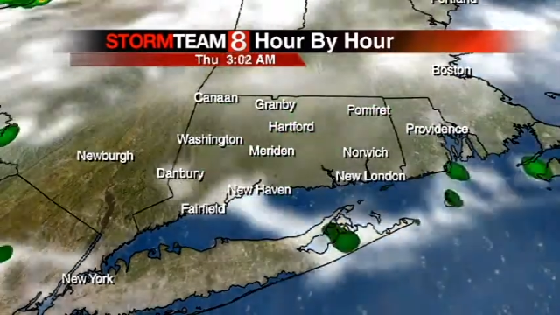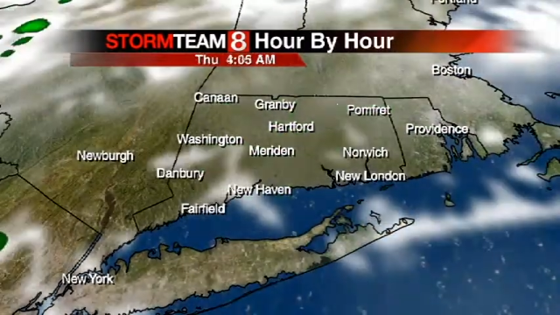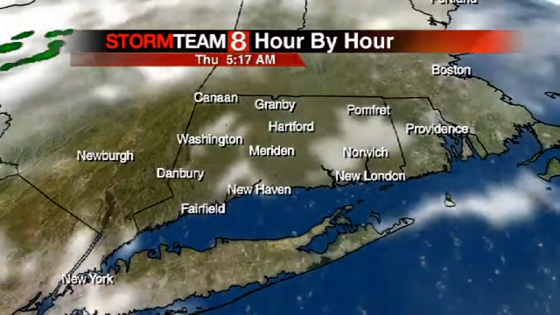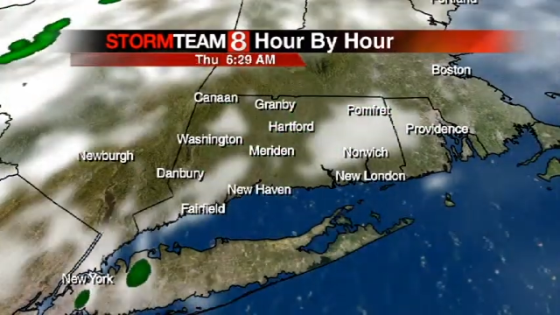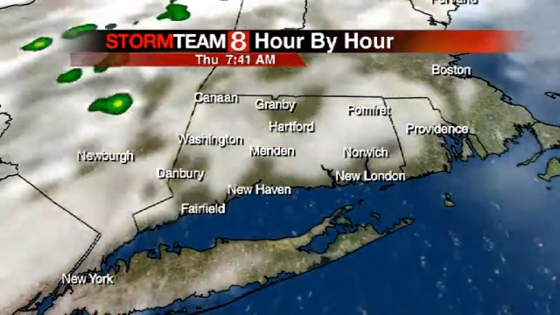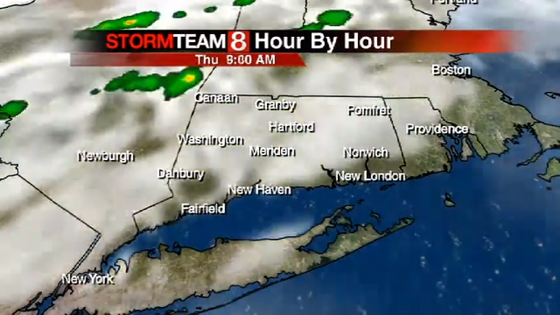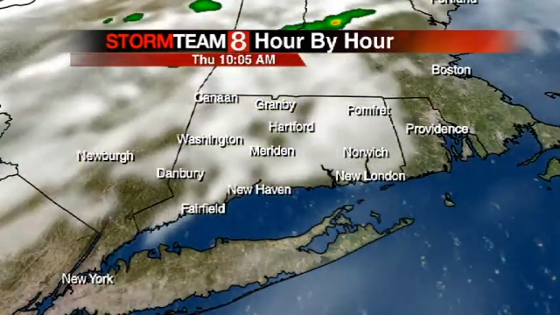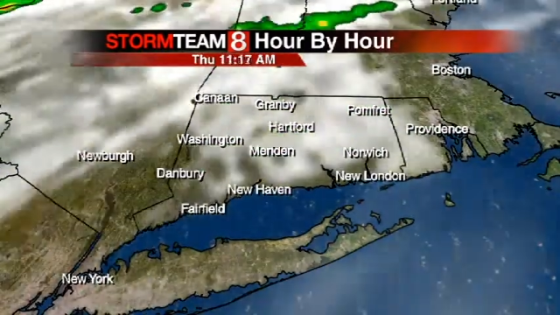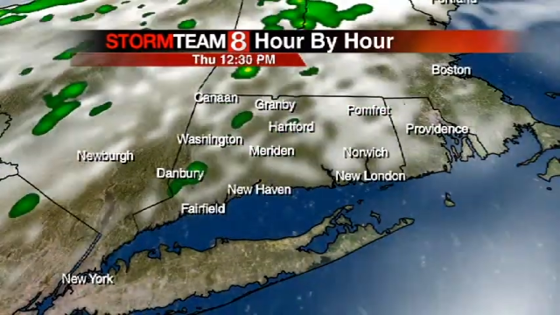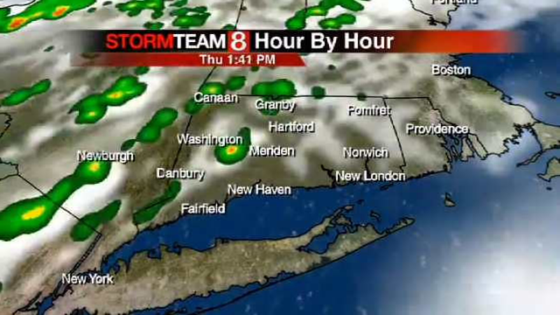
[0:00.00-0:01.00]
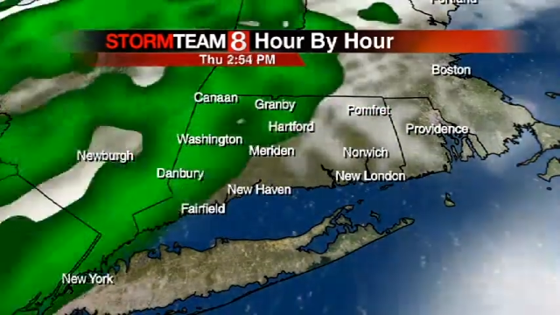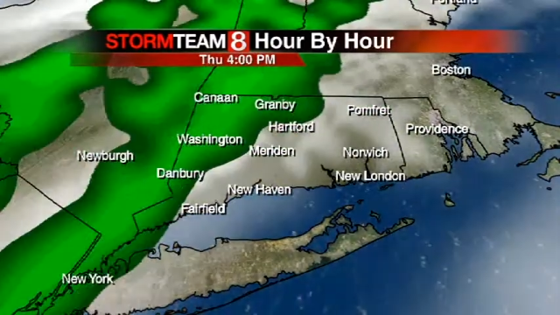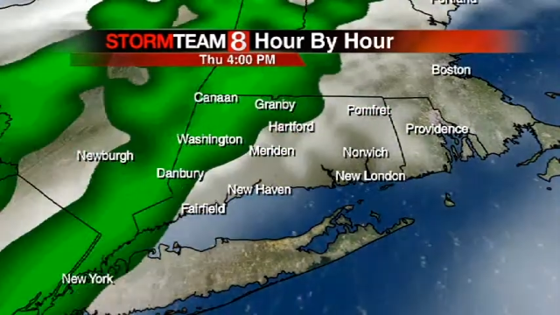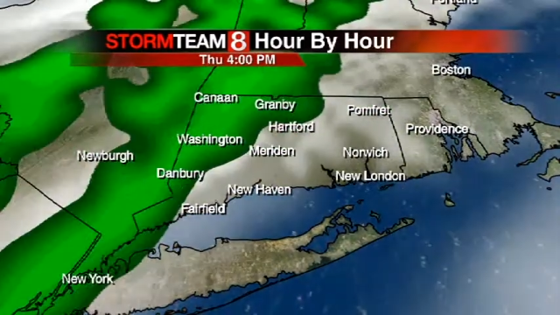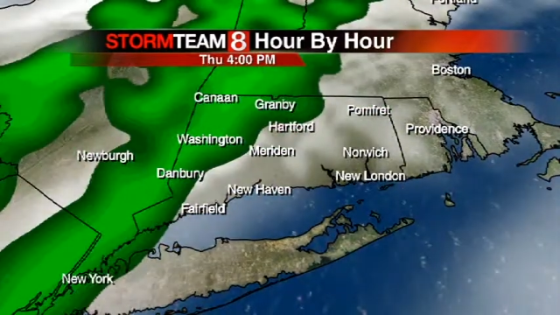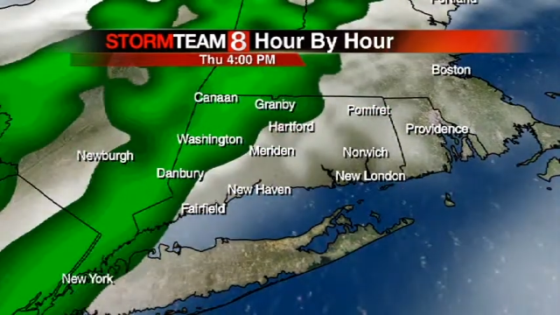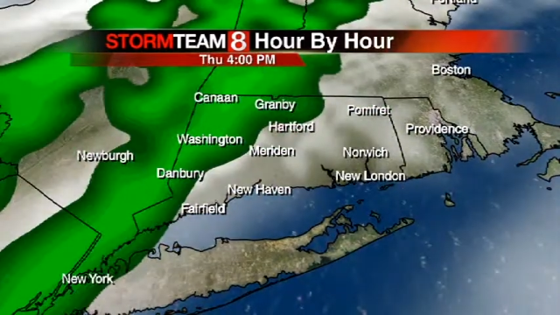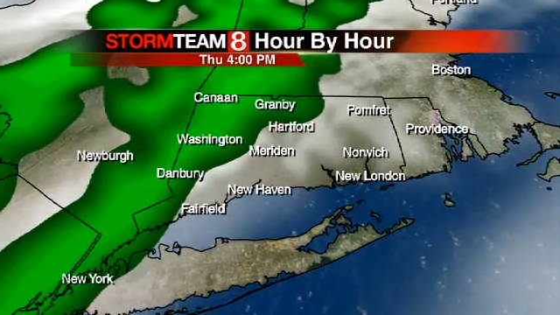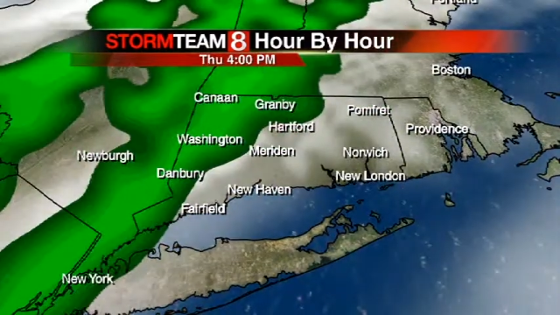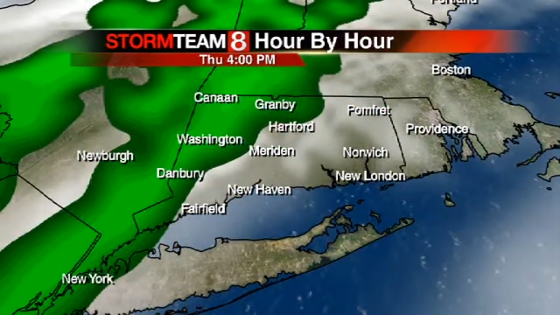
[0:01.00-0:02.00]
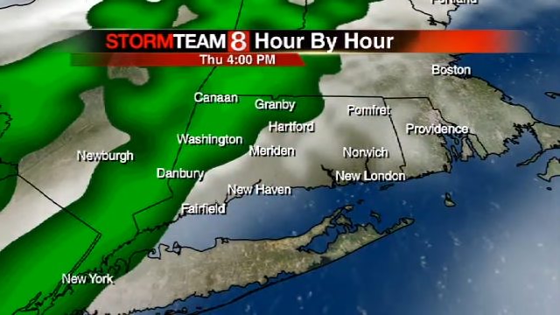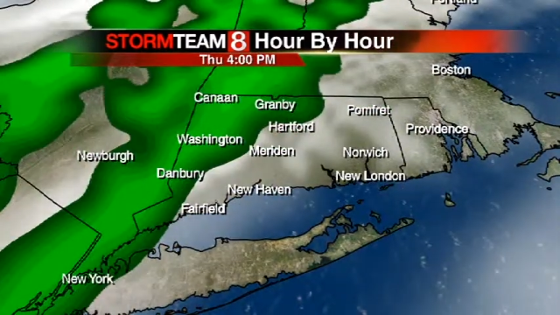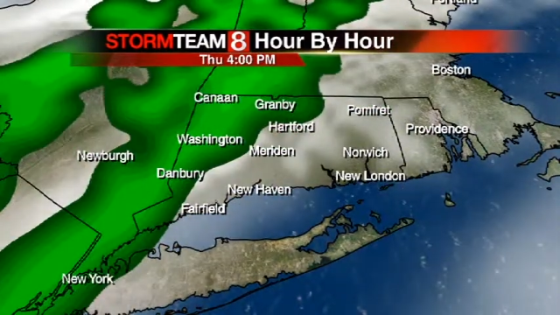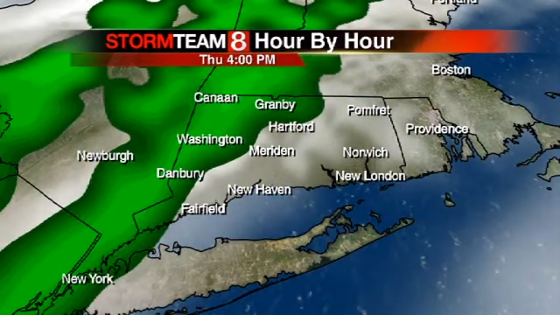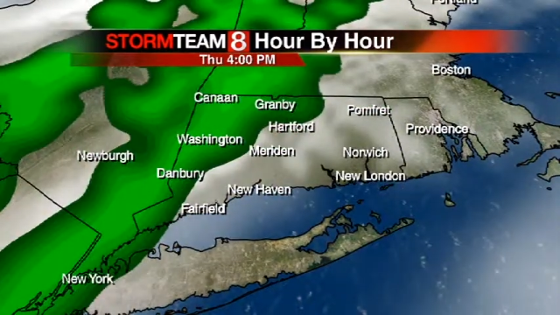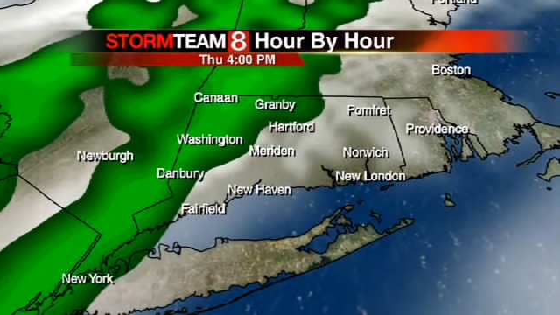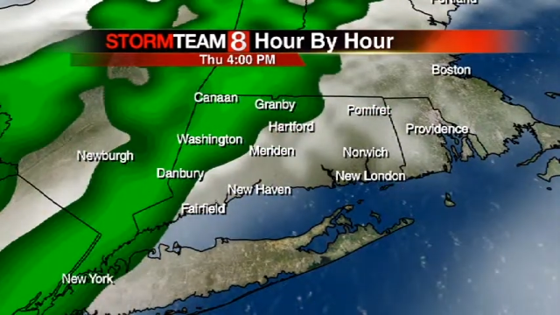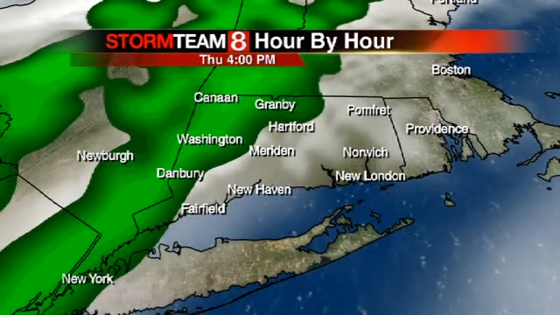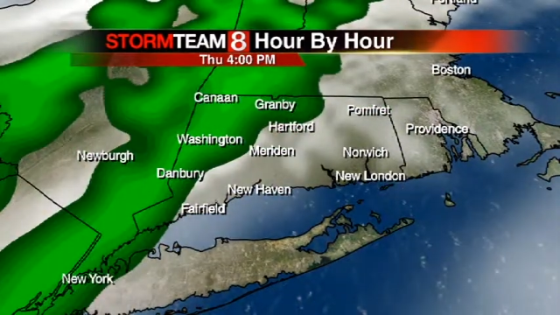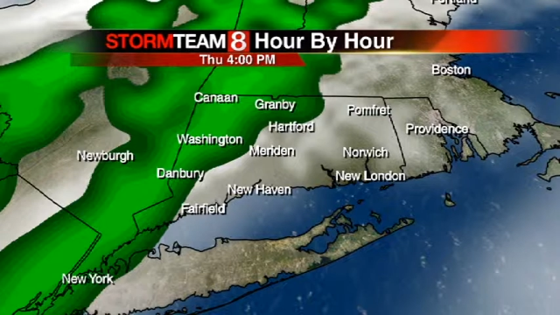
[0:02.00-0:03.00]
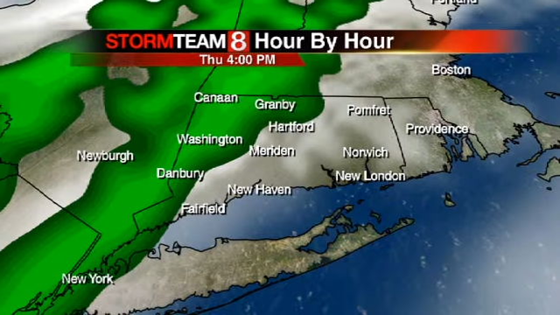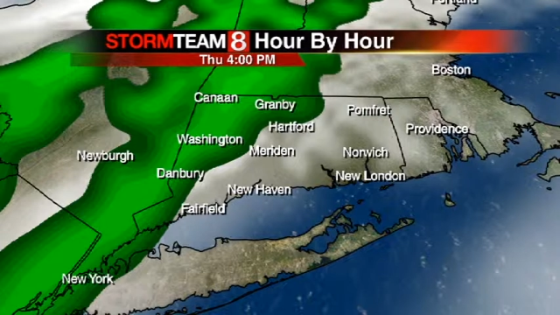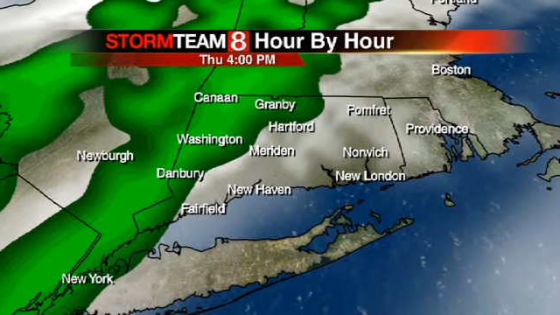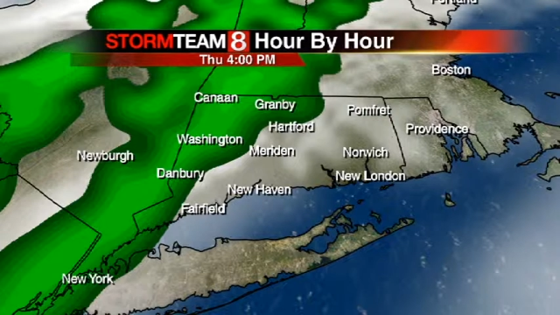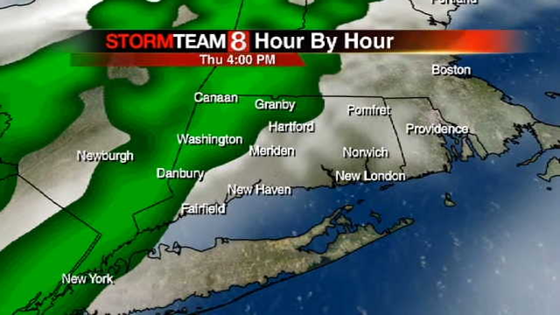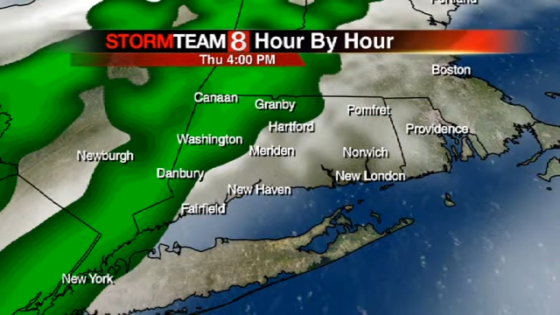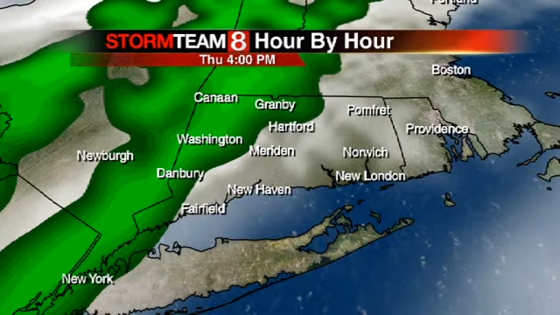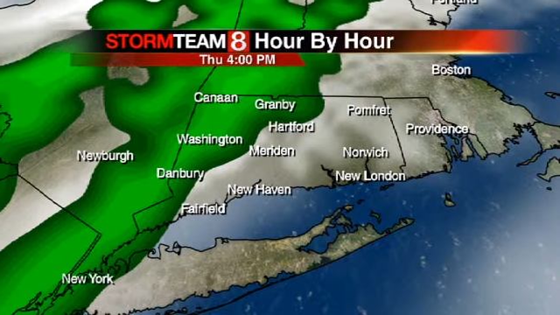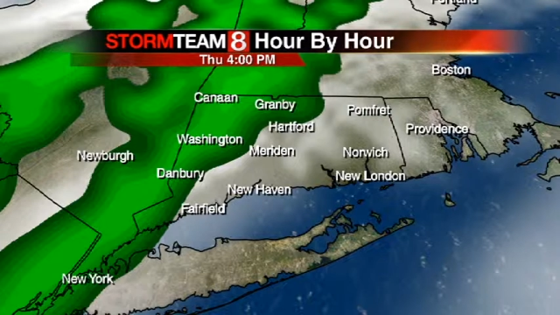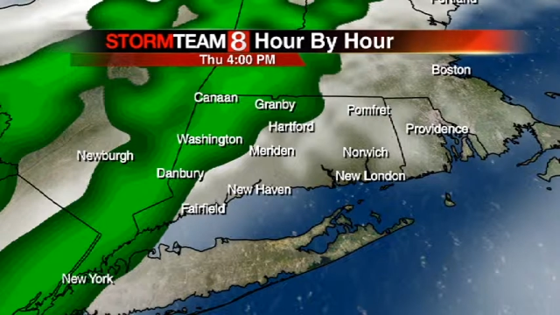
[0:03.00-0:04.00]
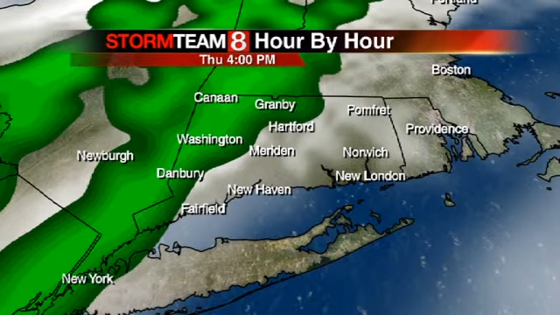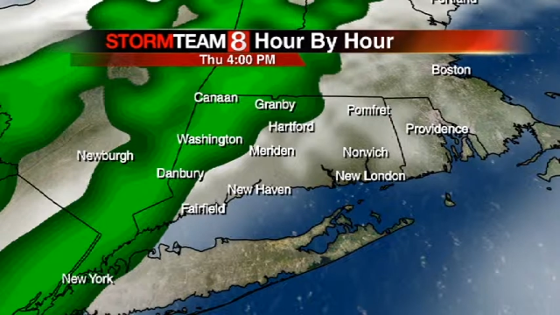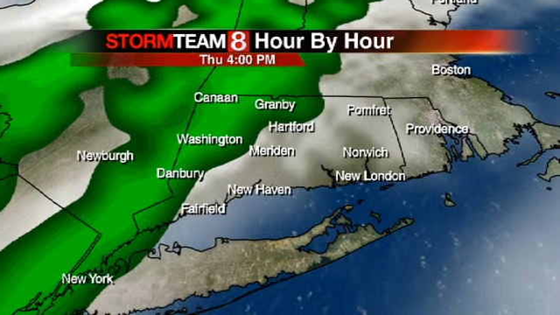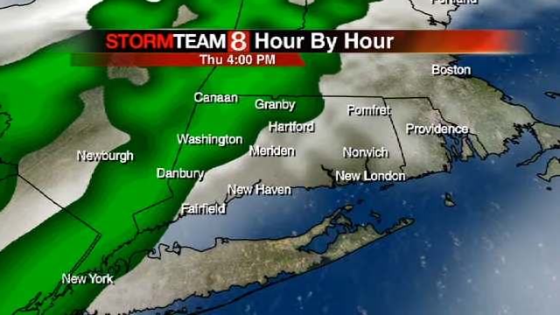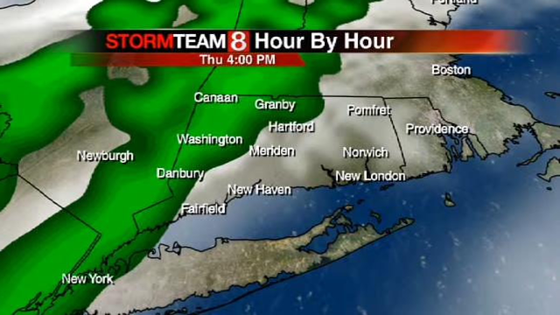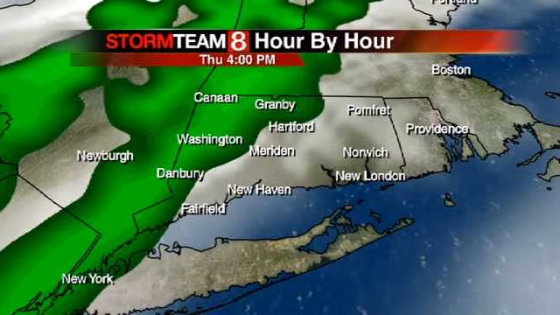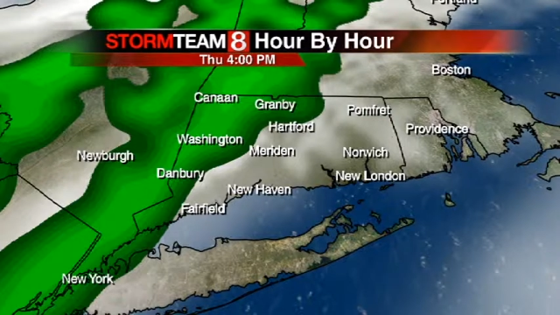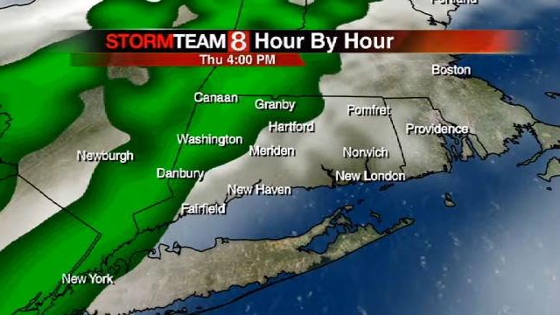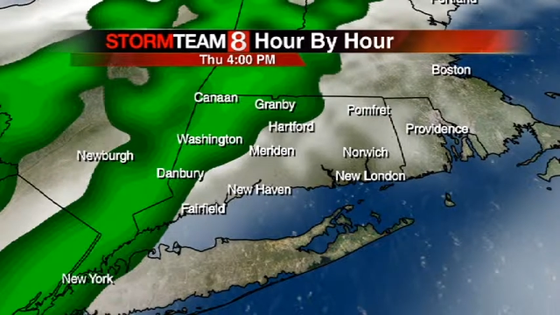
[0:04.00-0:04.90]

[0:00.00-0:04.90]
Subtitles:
Nobody's mouth can be seen.